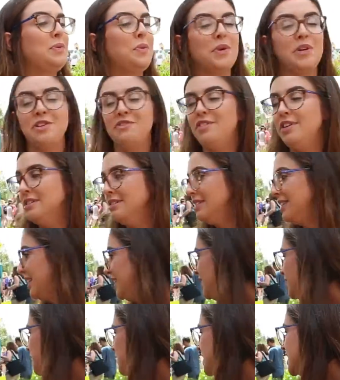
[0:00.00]
Wonderful.
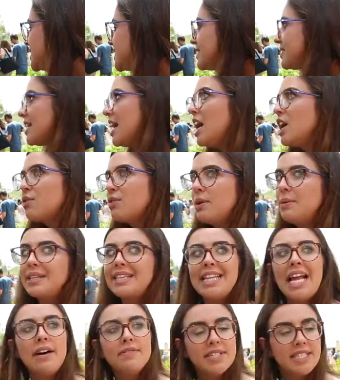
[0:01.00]
So this is Earl Grey
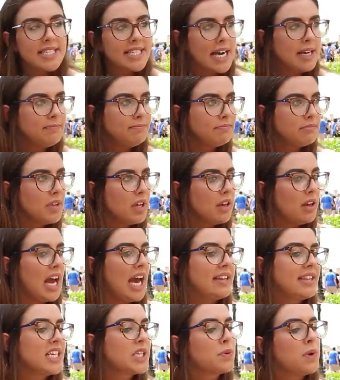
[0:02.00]
with lavender.
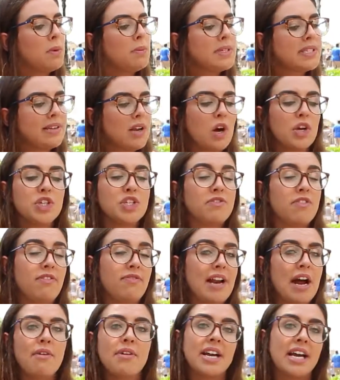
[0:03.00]
Uh, this one was launched for
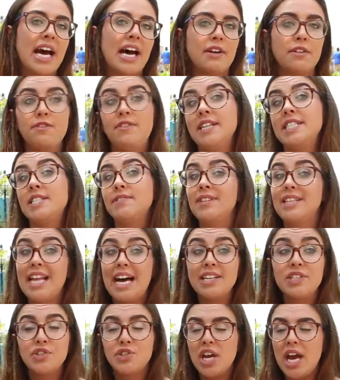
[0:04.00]
Flower and Garden Festival
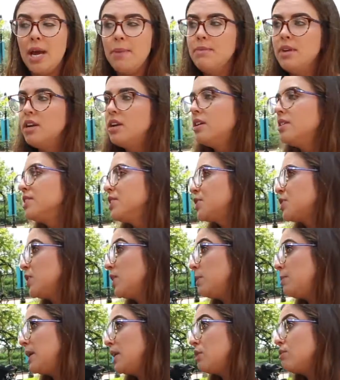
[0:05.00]
last year it's
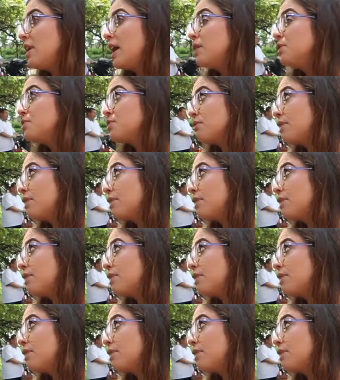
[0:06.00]
only been around